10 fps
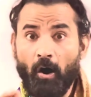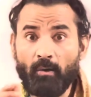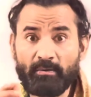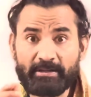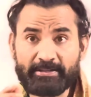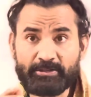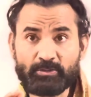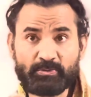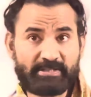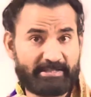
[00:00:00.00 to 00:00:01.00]
Only the
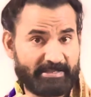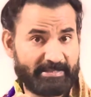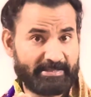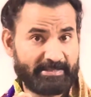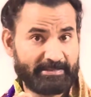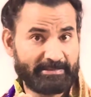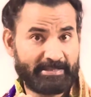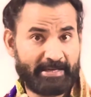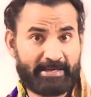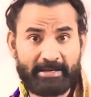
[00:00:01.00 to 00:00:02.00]
nutrients
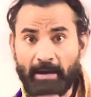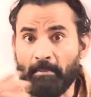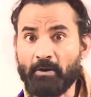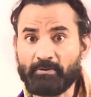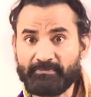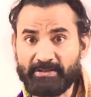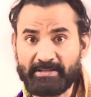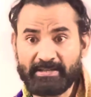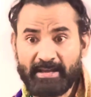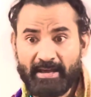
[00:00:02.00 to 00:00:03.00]
can come out of it
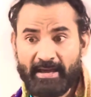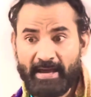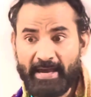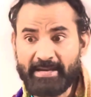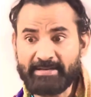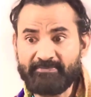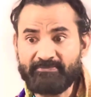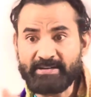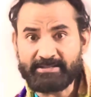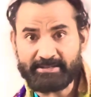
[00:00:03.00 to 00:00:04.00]
and
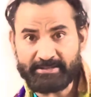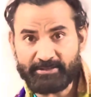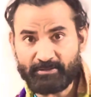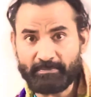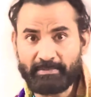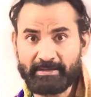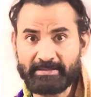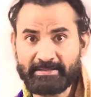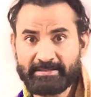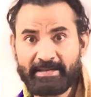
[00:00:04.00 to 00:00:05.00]
filter it into the blood
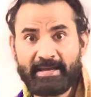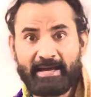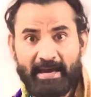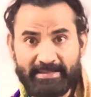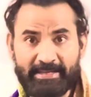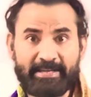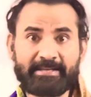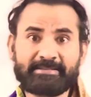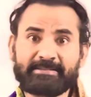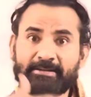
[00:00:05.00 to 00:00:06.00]
and
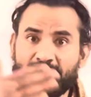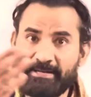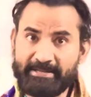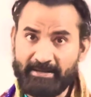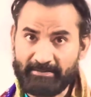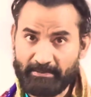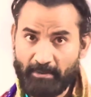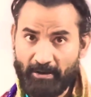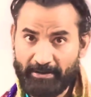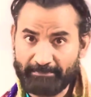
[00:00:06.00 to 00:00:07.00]
then circulate around the body.